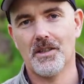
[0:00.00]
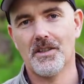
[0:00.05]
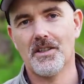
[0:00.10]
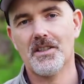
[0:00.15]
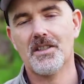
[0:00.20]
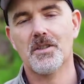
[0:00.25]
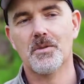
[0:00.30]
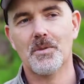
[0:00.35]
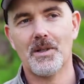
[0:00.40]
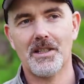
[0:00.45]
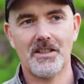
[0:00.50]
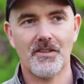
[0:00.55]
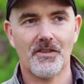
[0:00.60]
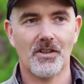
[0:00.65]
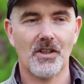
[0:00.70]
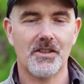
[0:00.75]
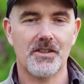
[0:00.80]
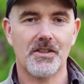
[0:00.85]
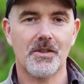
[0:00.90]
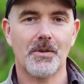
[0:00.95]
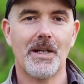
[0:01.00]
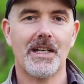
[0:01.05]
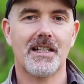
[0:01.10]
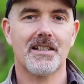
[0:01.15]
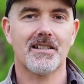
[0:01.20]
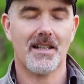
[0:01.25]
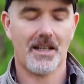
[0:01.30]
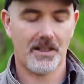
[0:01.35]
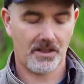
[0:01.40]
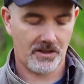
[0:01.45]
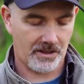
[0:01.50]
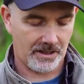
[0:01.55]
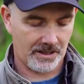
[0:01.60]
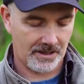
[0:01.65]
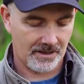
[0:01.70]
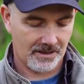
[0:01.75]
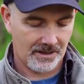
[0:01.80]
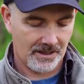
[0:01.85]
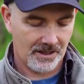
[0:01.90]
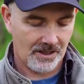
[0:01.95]
And this is when you've got direct sunlight.
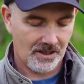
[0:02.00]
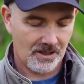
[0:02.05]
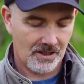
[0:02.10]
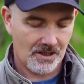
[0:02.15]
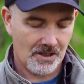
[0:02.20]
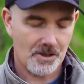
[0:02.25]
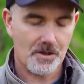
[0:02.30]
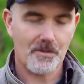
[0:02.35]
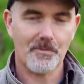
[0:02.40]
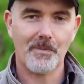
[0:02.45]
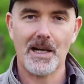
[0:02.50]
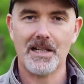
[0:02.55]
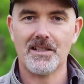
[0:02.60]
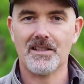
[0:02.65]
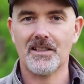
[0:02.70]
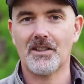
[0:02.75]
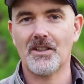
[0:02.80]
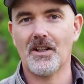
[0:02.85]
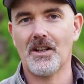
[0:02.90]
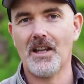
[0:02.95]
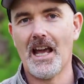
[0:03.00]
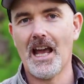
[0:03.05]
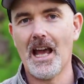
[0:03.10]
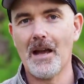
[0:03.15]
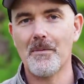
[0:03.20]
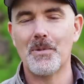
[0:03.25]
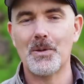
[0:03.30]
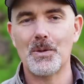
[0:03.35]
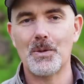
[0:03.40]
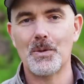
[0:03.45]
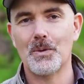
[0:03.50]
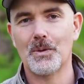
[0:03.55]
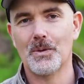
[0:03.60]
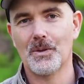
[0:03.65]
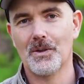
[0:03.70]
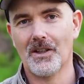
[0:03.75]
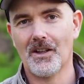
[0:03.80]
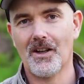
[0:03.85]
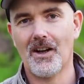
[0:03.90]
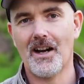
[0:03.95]
you've basically got ample
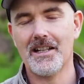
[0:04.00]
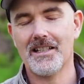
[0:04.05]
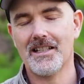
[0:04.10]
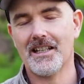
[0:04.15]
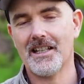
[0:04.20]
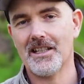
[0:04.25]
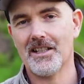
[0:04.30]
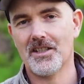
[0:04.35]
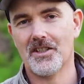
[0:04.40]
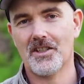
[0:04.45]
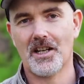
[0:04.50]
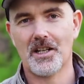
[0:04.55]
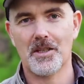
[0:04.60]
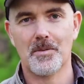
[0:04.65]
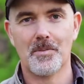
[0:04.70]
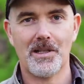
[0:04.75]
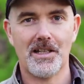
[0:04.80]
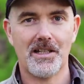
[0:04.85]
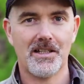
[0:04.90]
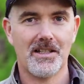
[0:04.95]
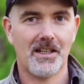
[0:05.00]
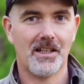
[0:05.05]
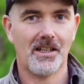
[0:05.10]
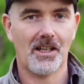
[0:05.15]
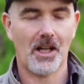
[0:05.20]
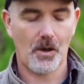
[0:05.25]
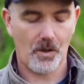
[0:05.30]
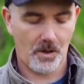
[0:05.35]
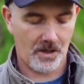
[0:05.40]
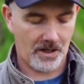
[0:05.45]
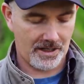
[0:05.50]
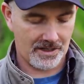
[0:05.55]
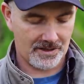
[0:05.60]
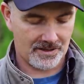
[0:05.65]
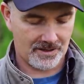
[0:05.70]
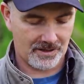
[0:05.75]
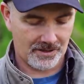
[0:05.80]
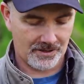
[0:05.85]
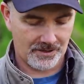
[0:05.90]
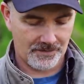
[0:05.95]
light to get your shutter speeds in a low
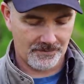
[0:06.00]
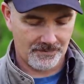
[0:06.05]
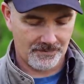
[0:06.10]
ISO.